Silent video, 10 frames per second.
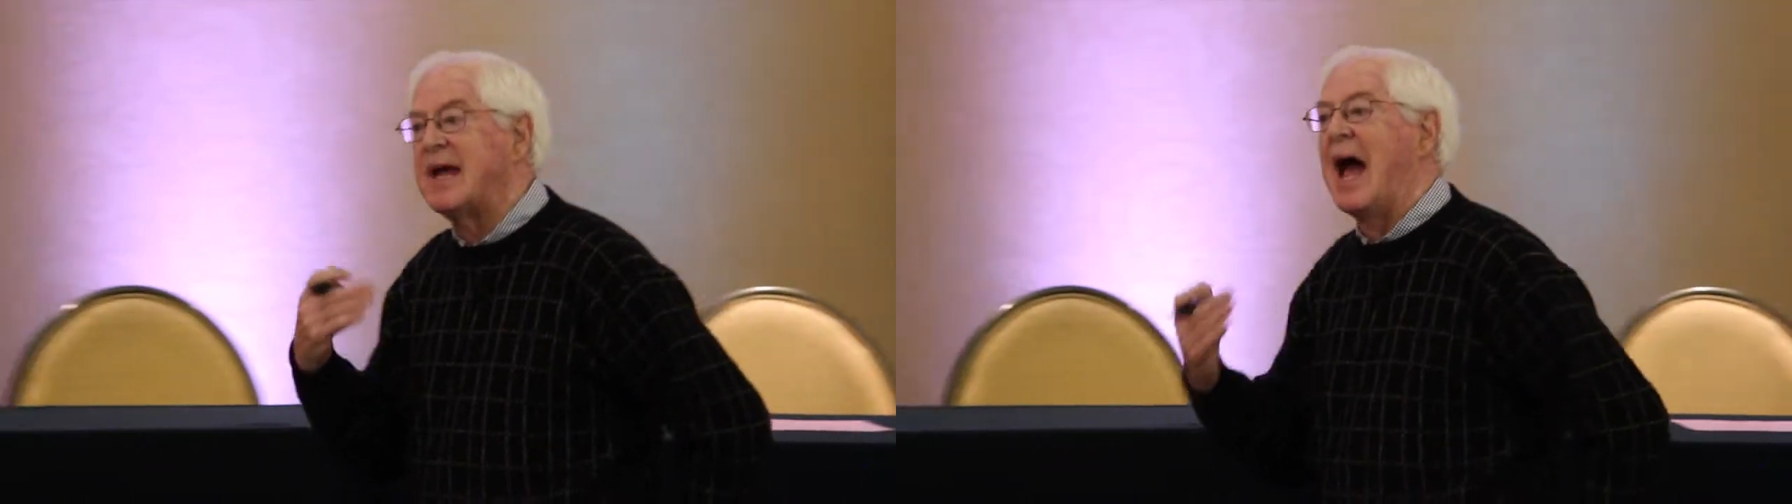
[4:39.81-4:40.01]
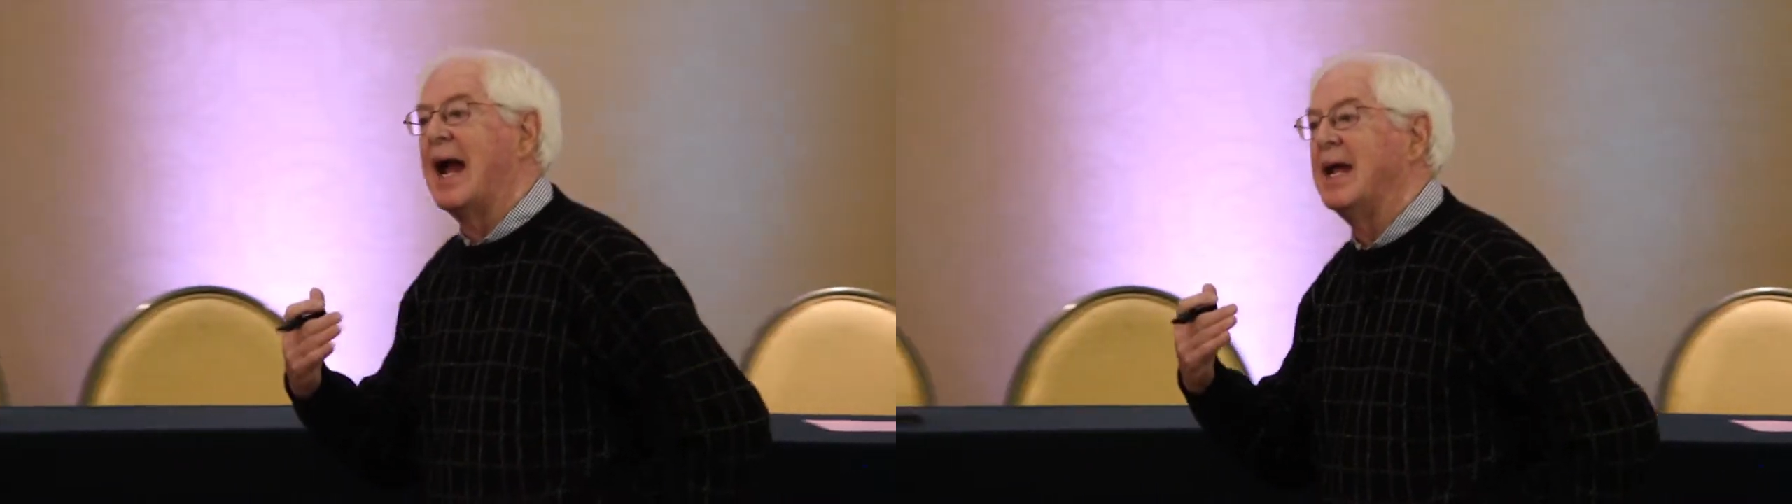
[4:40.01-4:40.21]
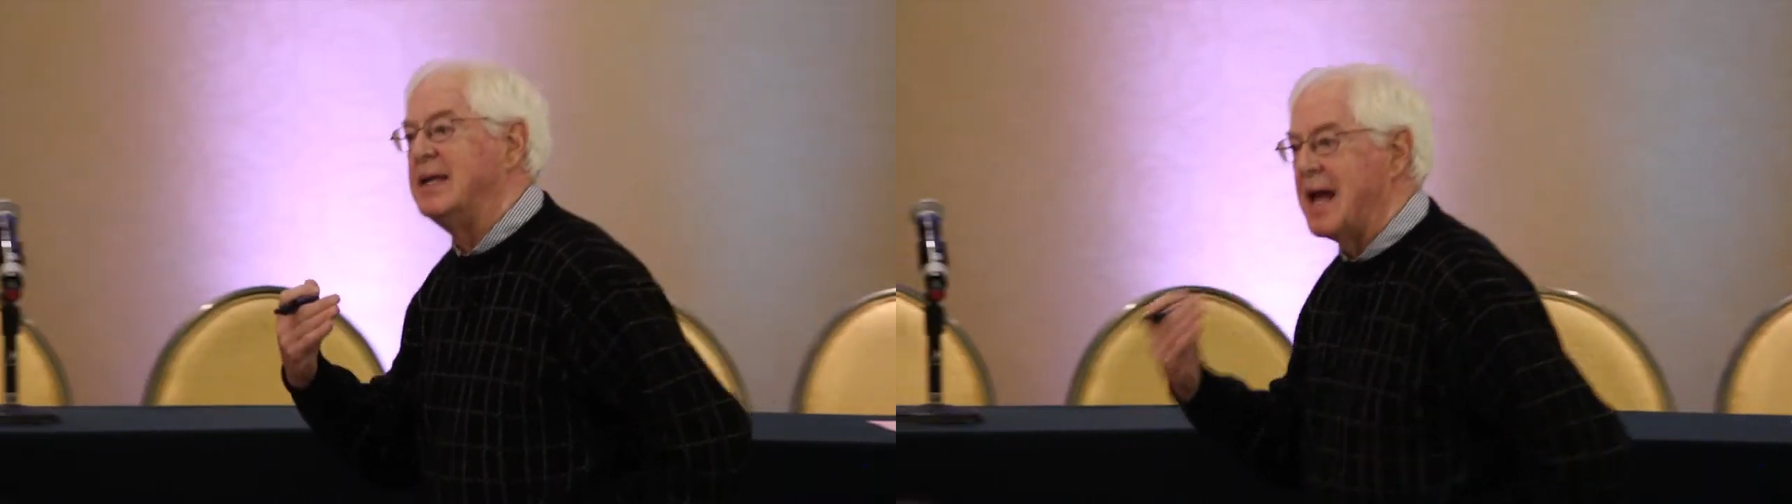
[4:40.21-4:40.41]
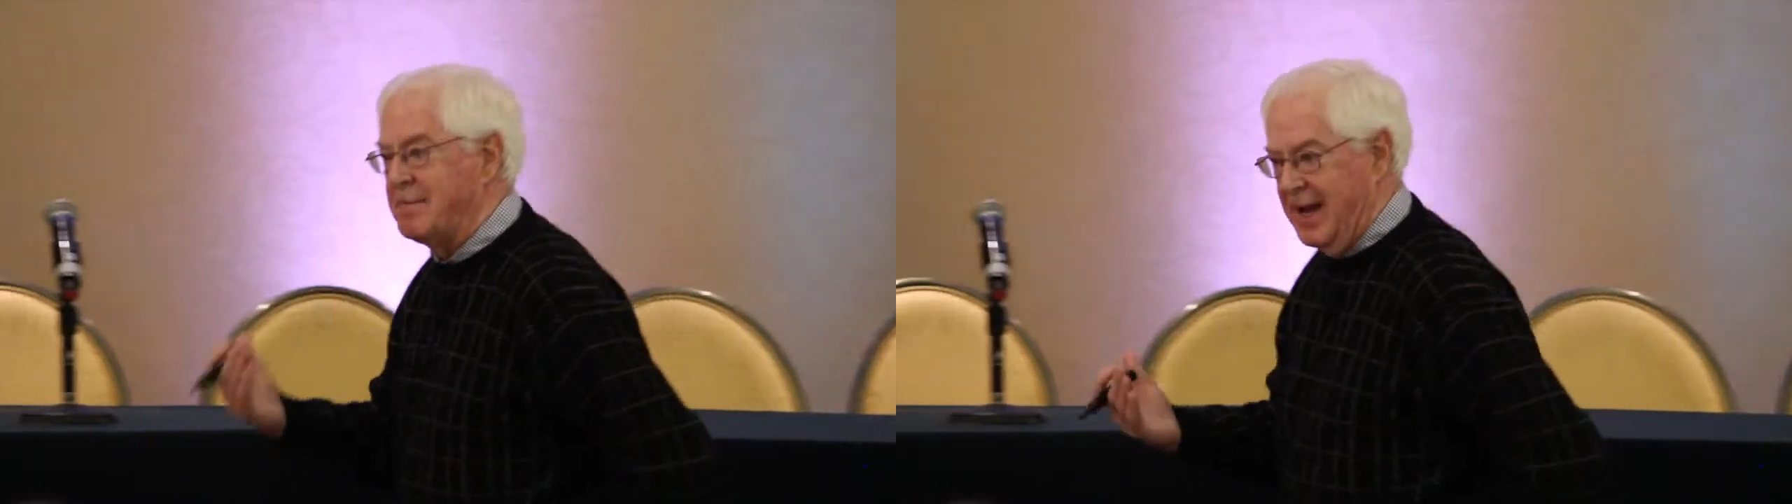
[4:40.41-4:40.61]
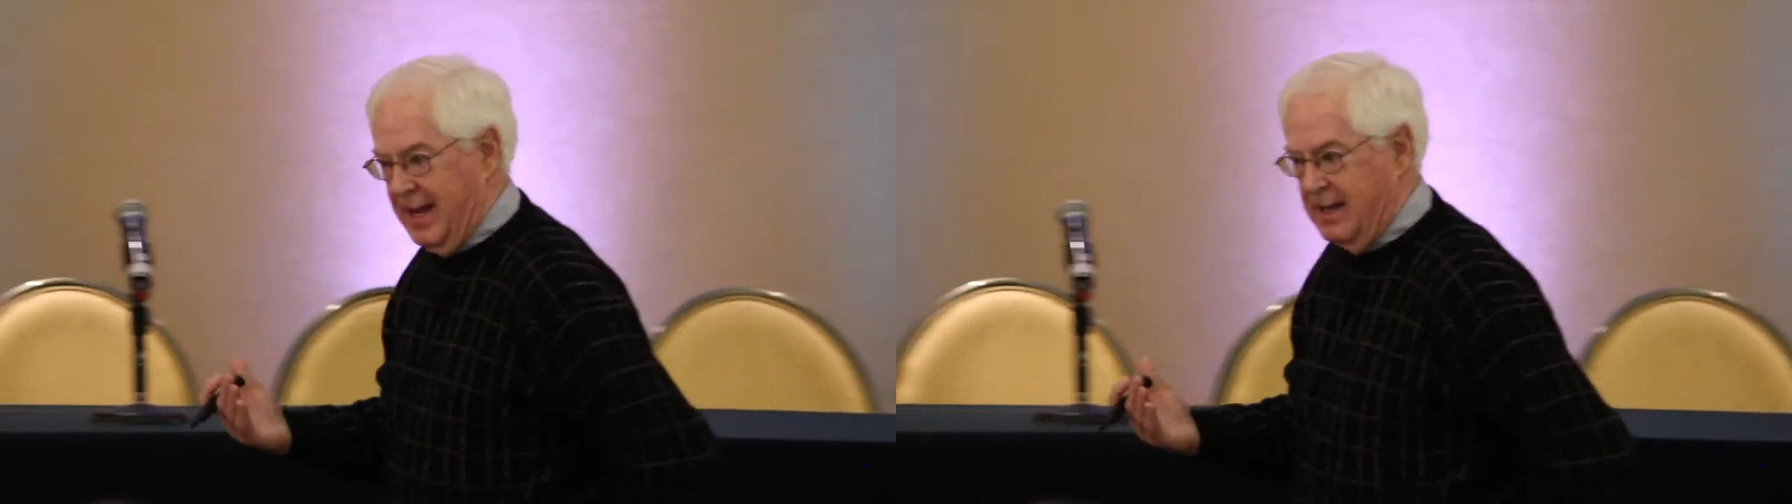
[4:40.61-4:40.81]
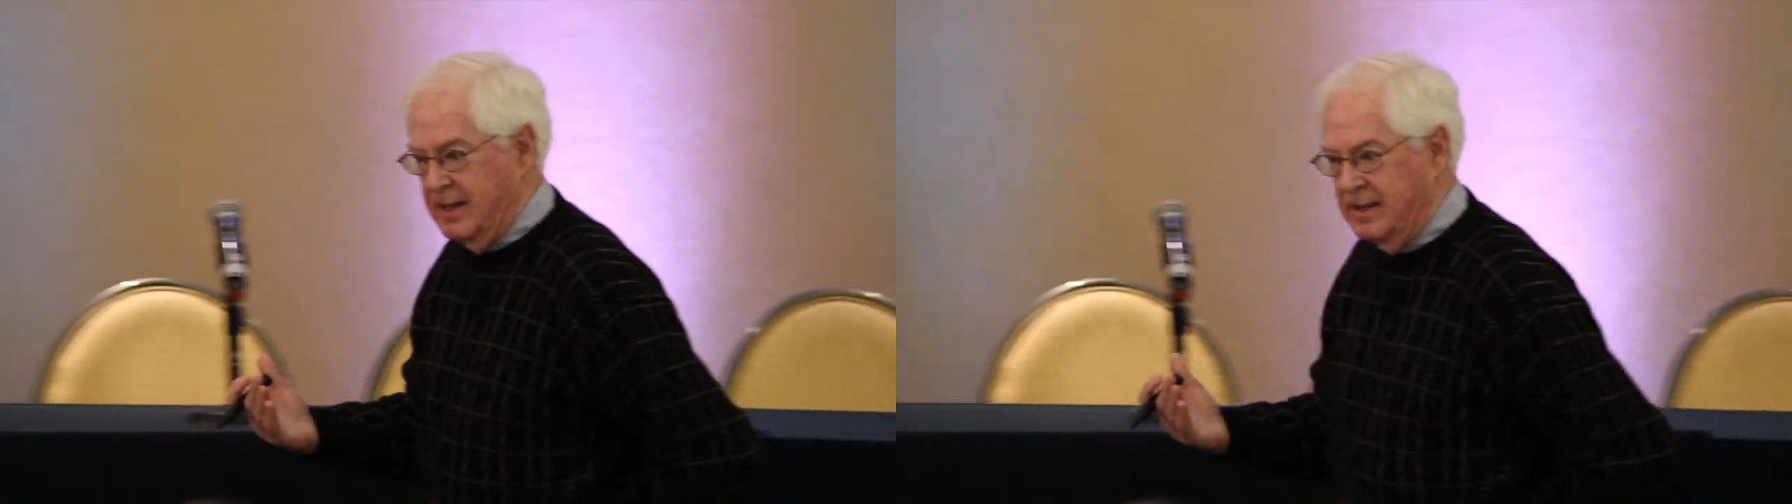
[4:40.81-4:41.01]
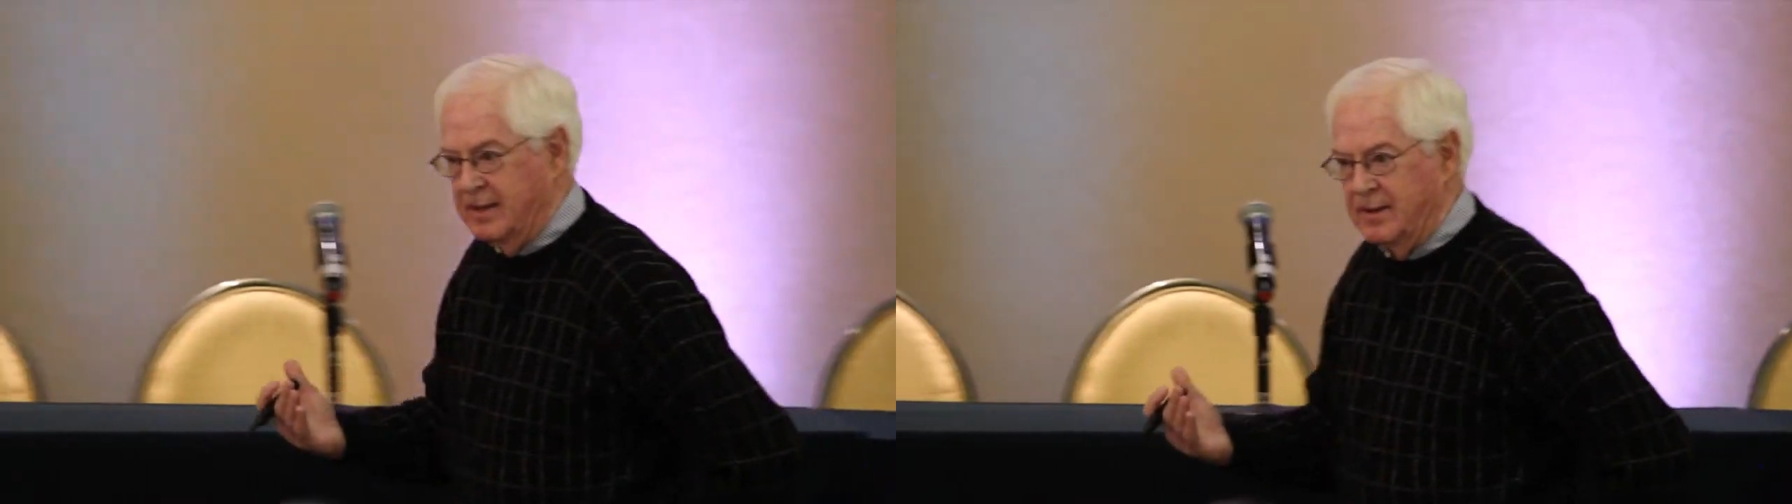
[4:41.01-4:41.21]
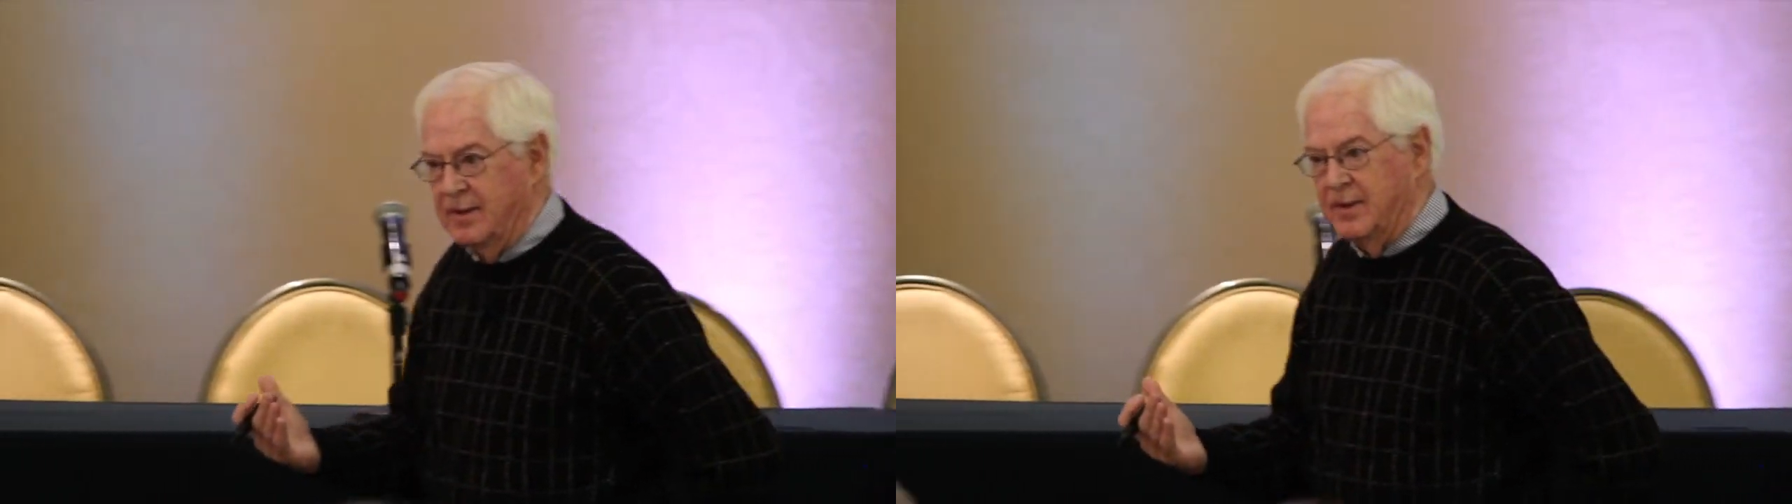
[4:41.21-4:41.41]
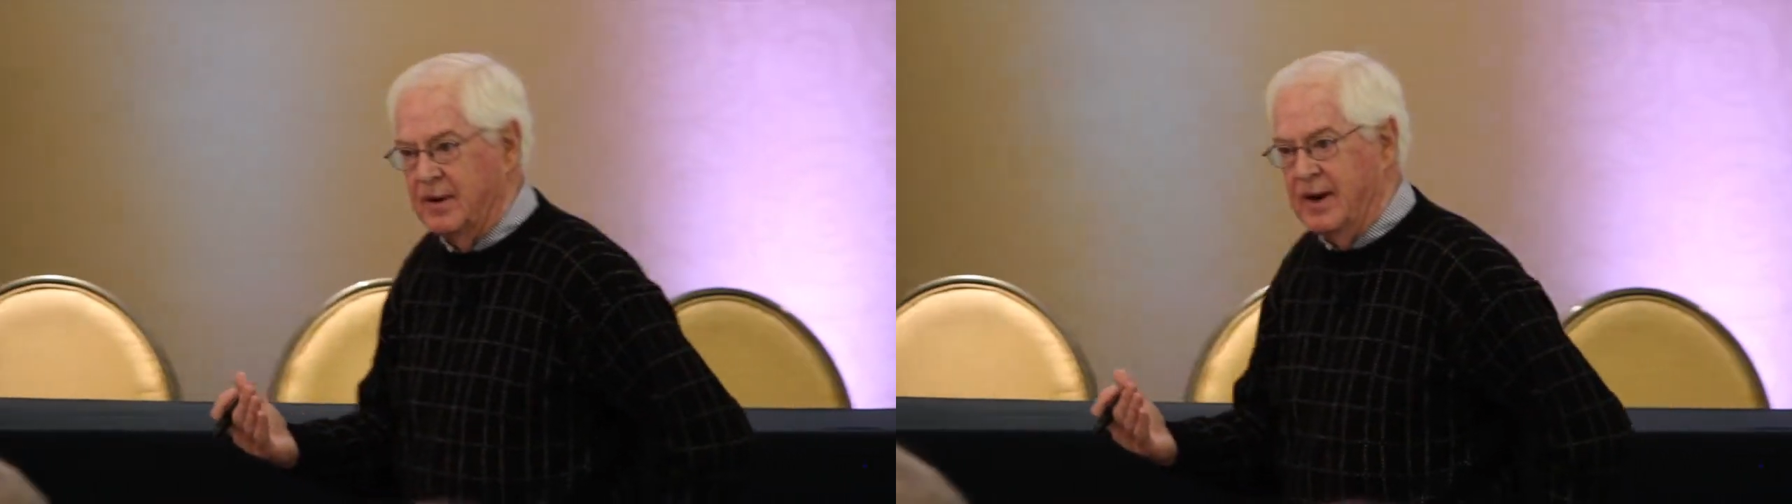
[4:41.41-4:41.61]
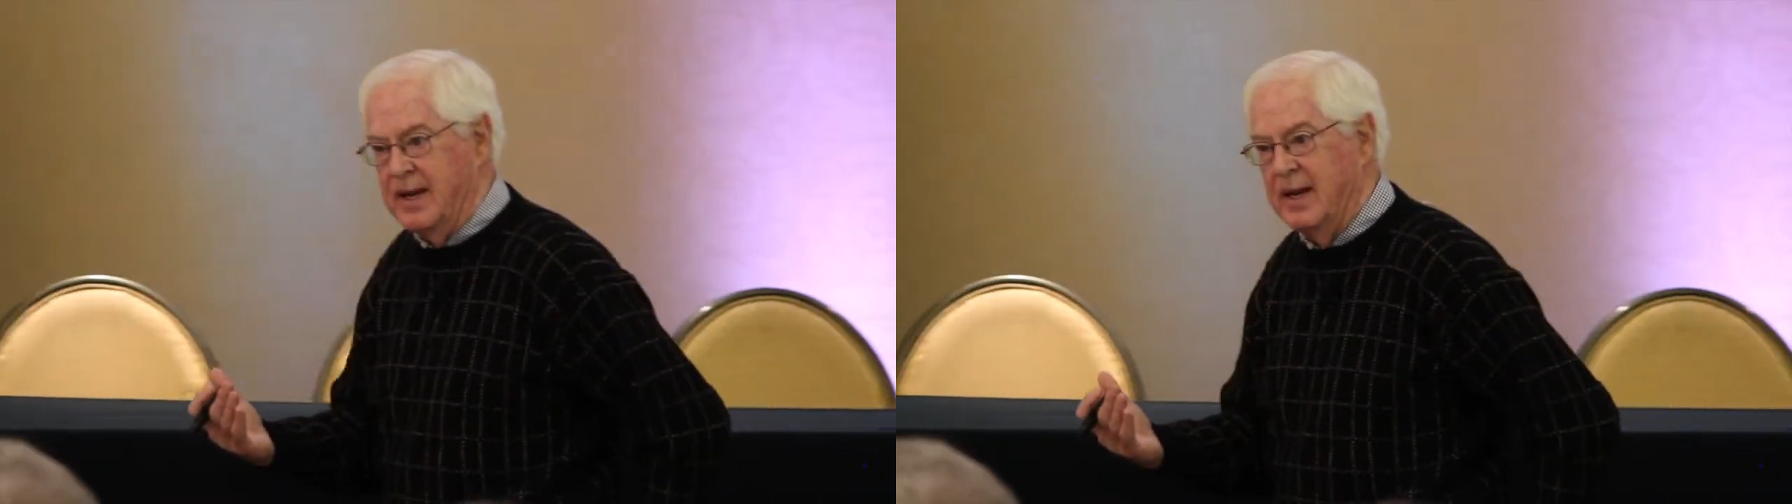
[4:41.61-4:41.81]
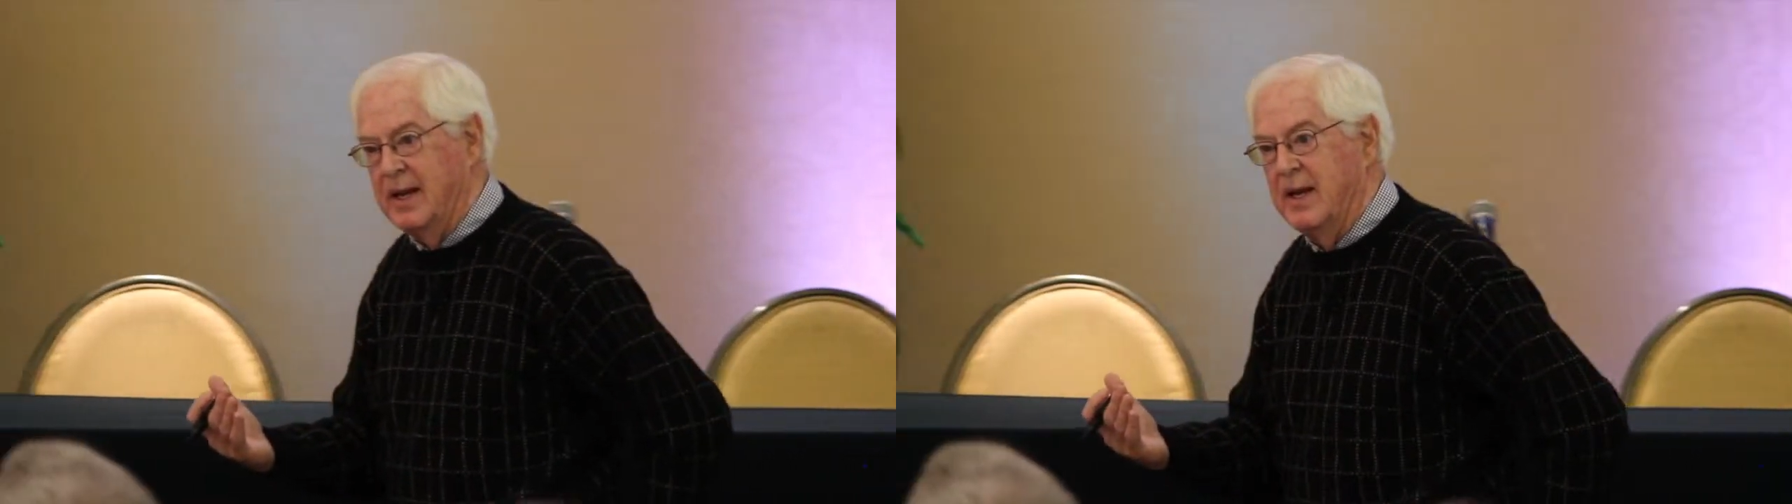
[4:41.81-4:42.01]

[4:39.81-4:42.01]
academic, right?